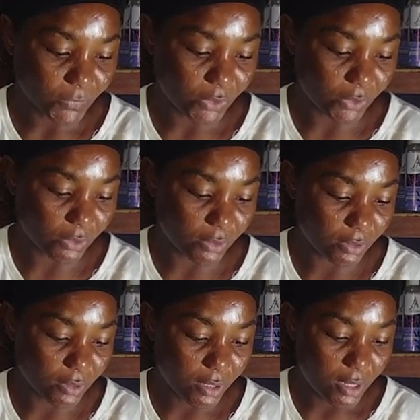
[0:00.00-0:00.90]
so
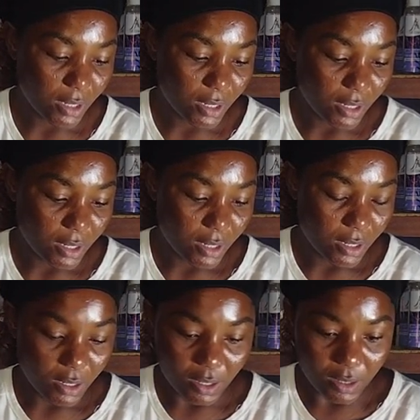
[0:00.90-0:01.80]

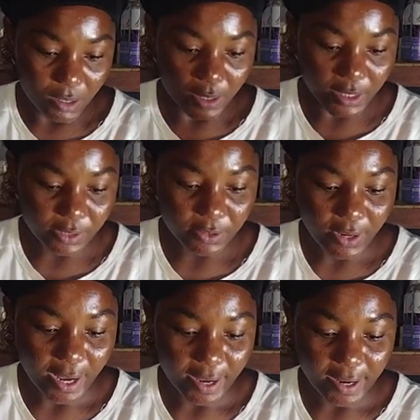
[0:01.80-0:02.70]
let's go
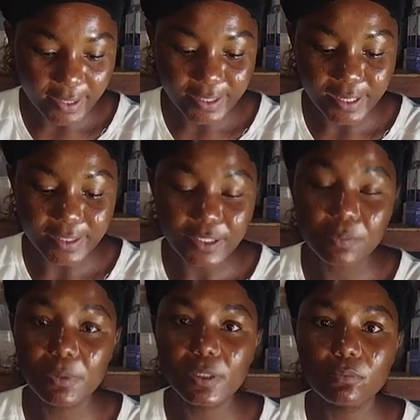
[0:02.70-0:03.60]
ahead and
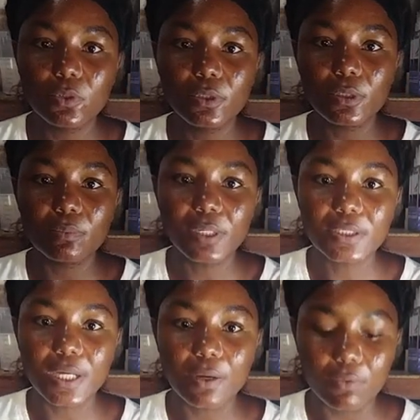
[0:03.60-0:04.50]
explain more
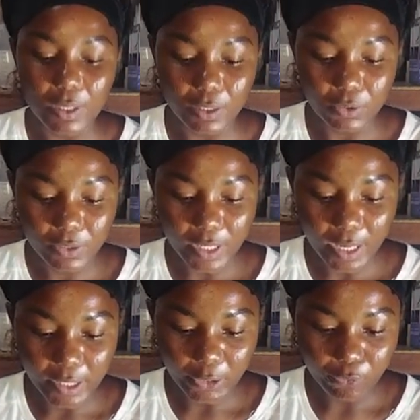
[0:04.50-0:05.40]
about our
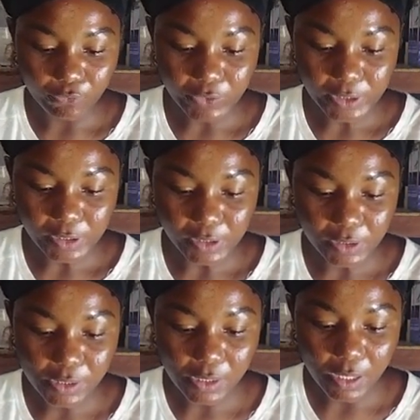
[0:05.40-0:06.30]
other
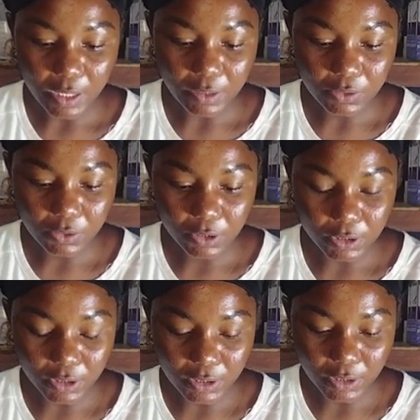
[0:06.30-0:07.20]
ingredients. So
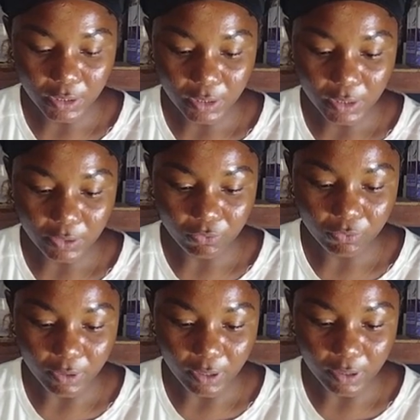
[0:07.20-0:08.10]
in this
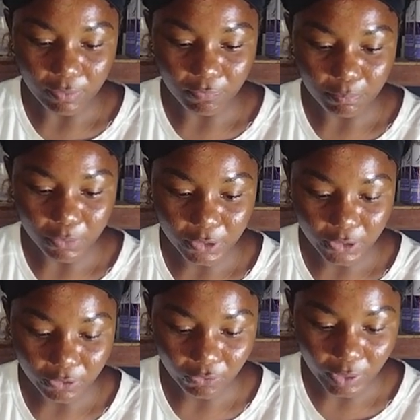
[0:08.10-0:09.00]

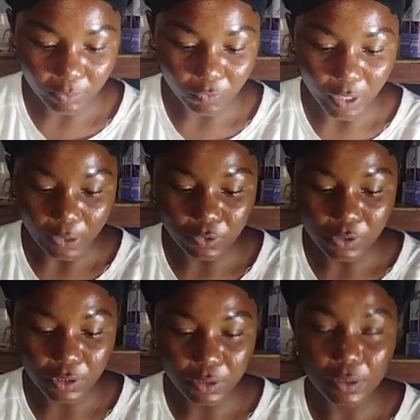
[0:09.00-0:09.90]
body cream, we are
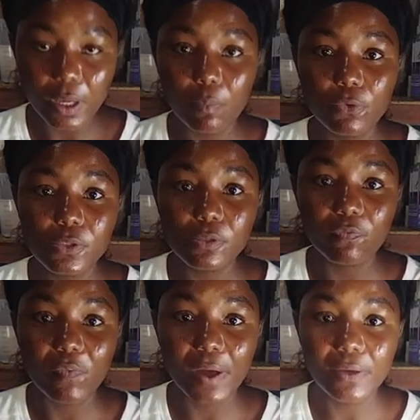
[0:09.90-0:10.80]
using
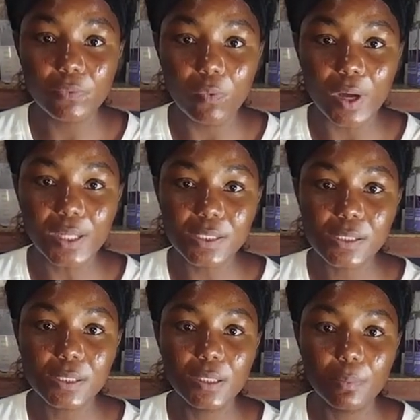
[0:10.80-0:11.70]
emulsifying
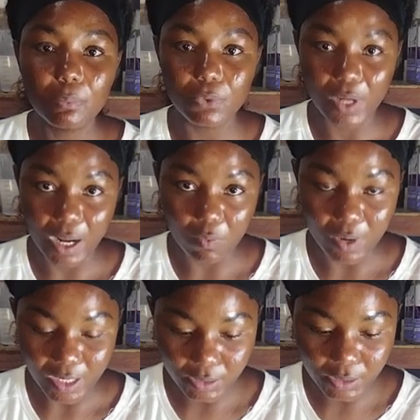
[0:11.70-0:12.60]
wax,
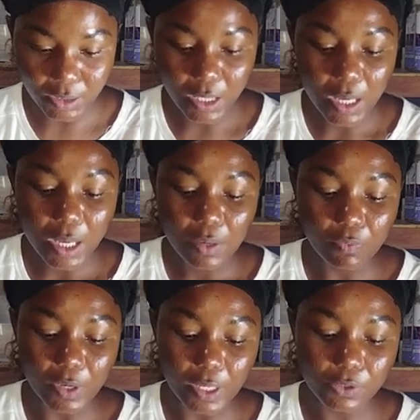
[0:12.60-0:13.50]
Polawax.
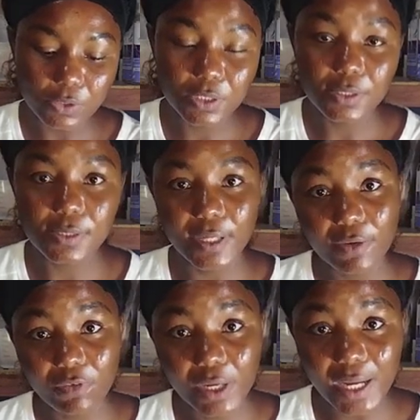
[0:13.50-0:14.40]
We are using
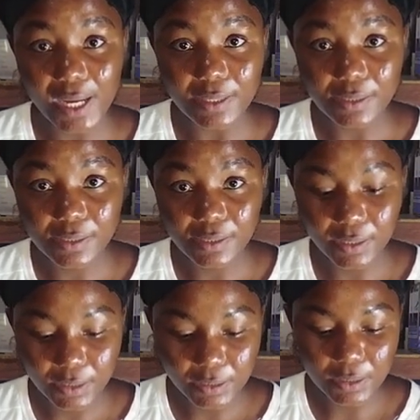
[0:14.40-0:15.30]
stearic
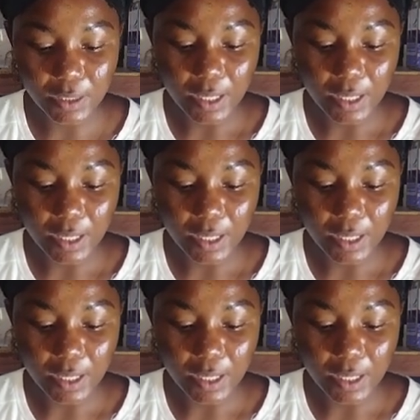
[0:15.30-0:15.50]
acid,